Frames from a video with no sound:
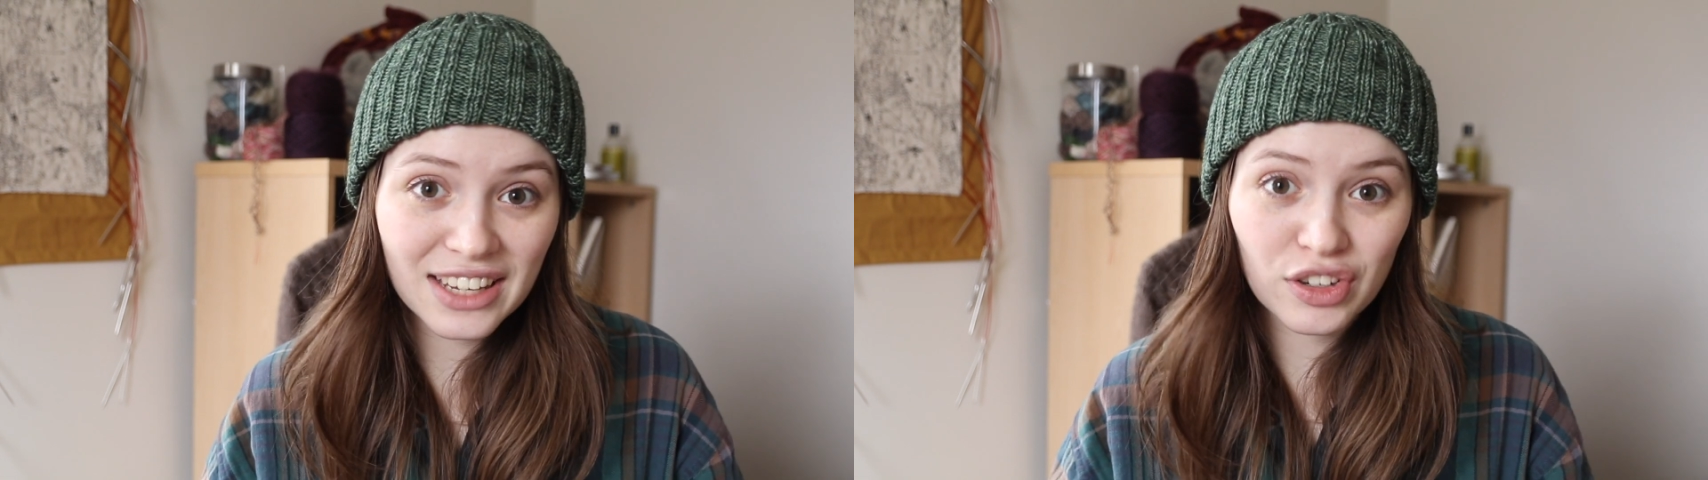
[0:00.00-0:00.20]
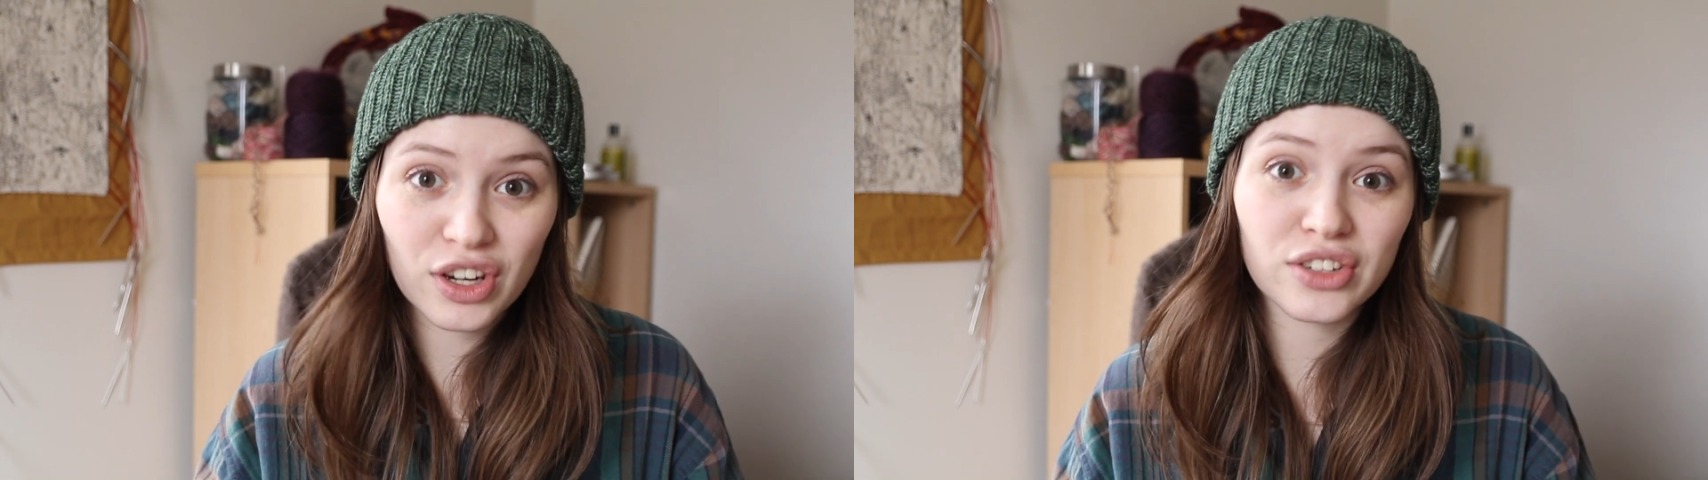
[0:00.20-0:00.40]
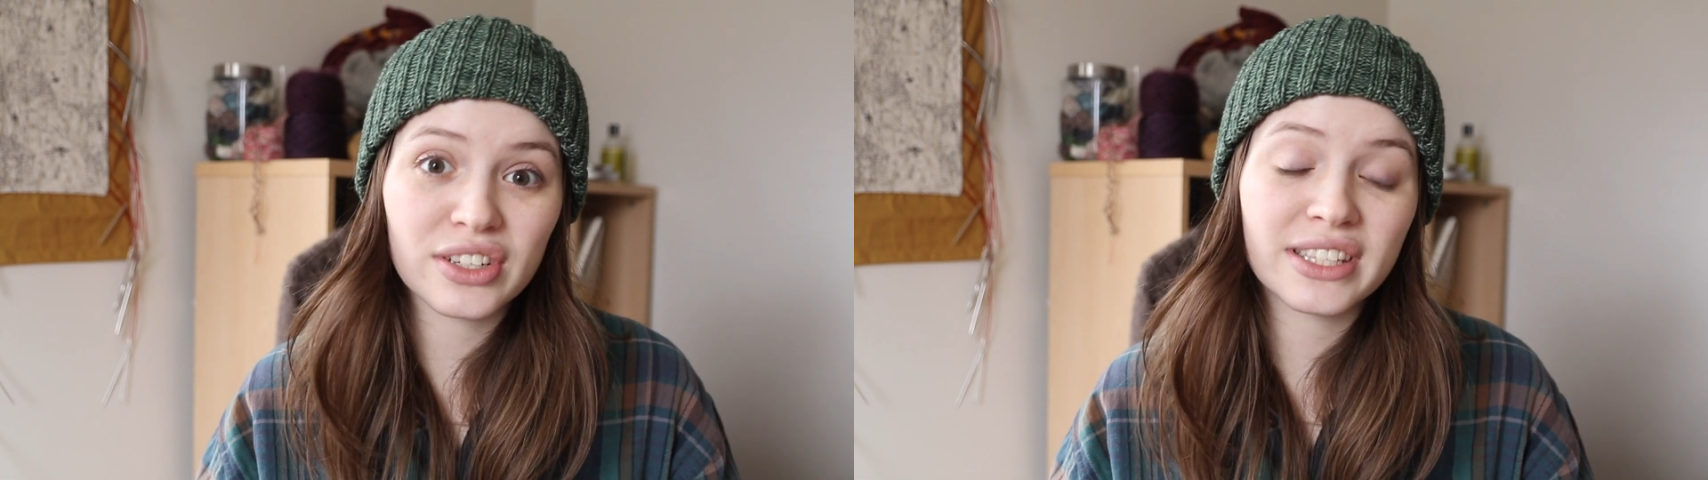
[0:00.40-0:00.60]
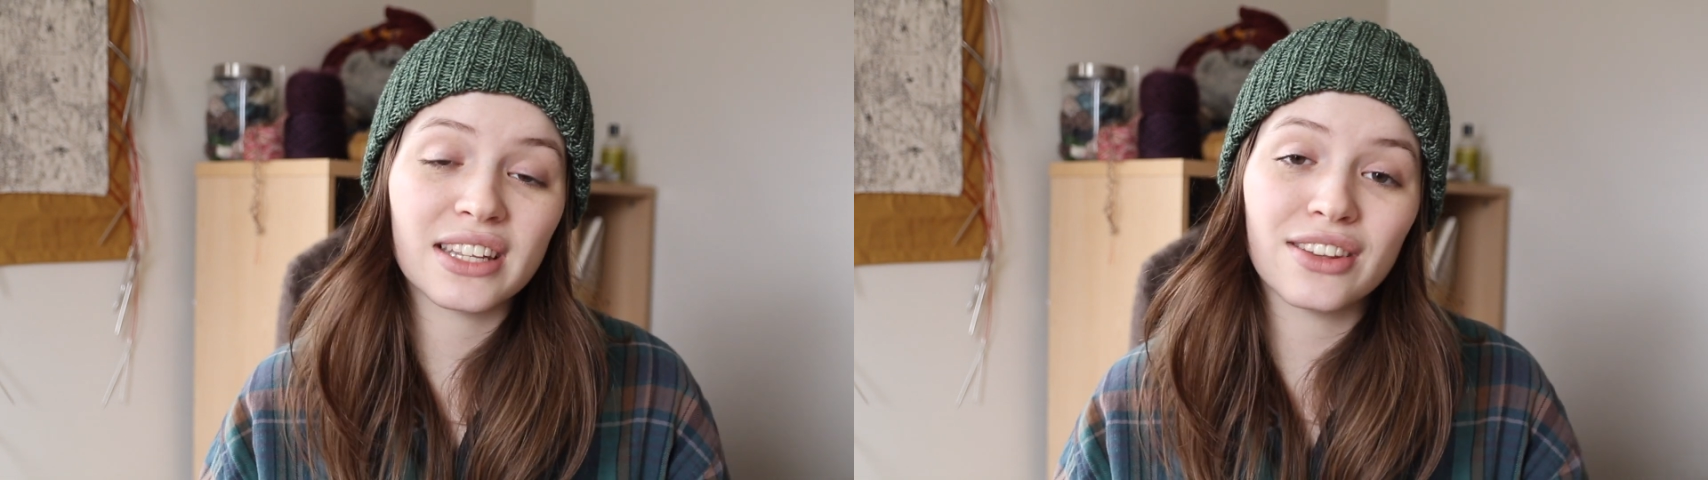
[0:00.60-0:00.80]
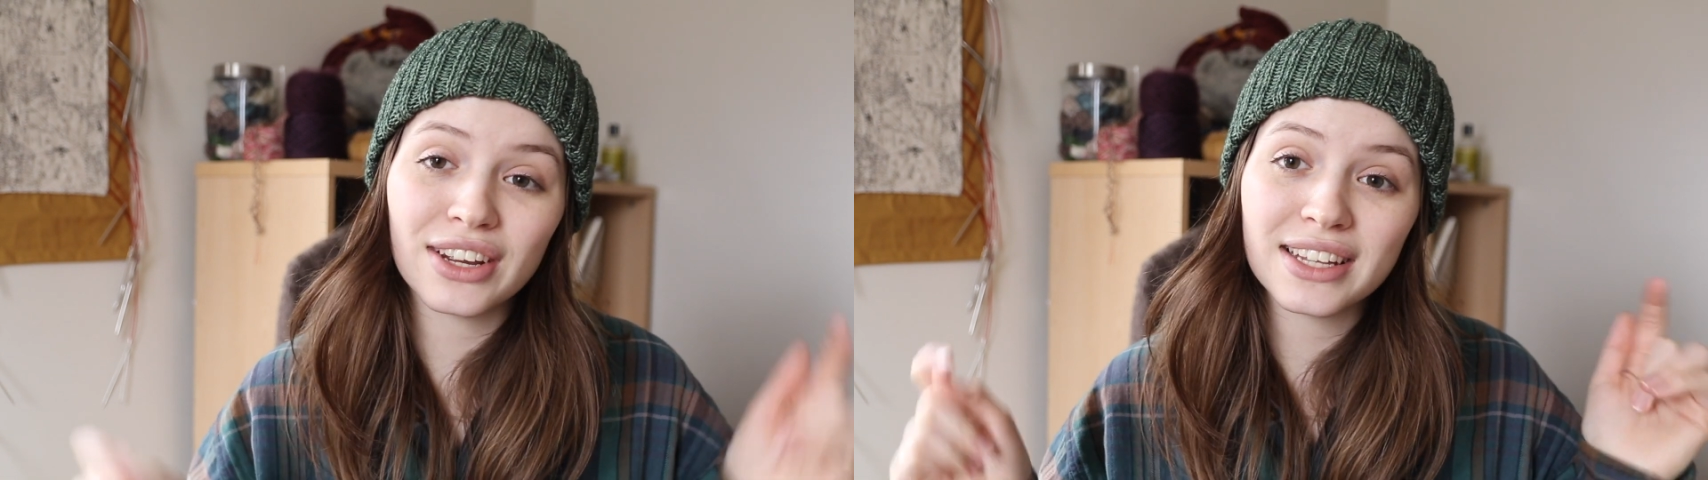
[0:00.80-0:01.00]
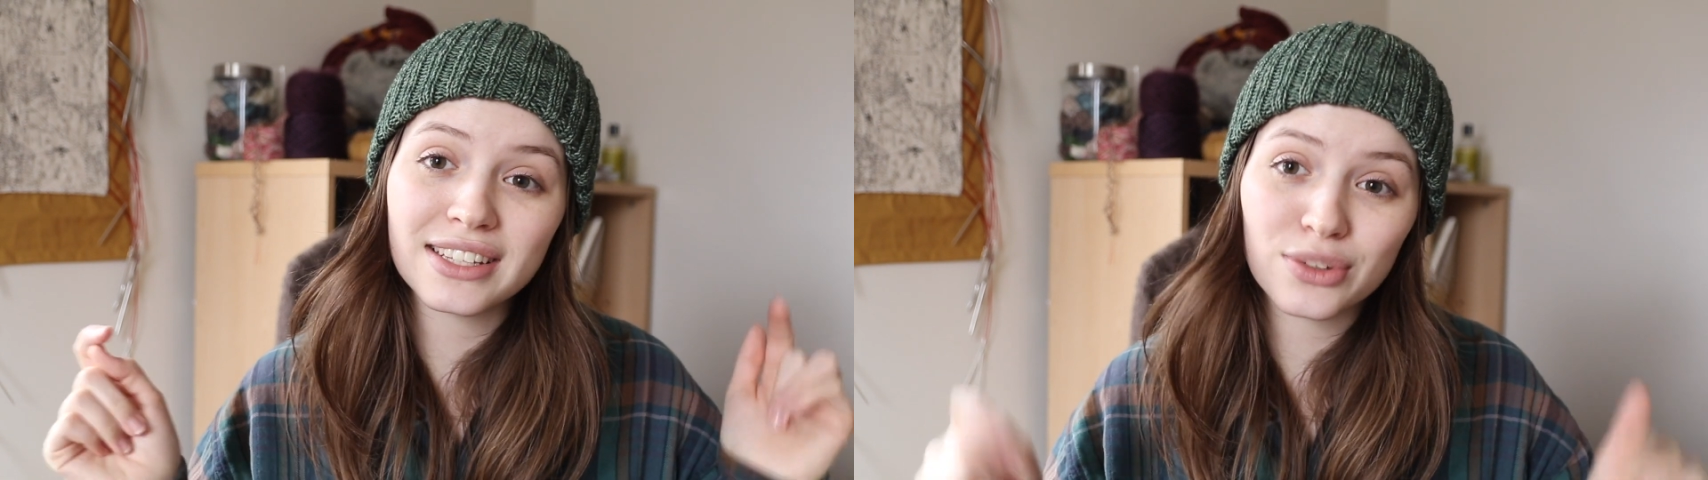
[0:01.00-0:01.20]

If you're interested, there is a